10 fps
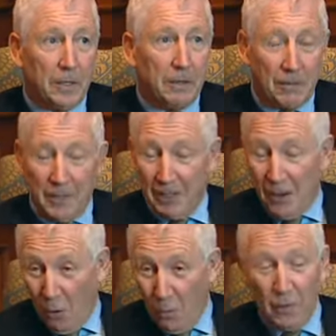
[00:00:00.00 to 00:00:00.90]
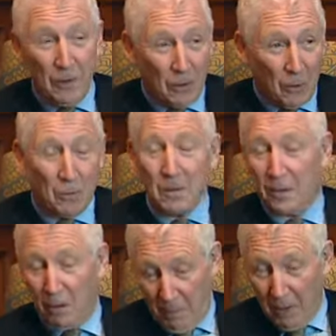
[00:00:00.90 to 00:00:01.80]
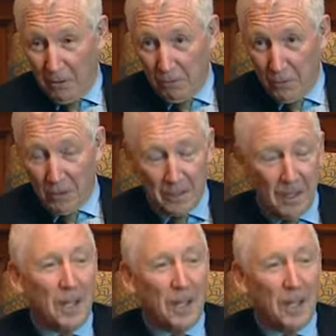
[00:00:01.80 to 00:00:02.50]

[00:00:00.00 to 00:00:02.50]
in a very open, global, and competitive world.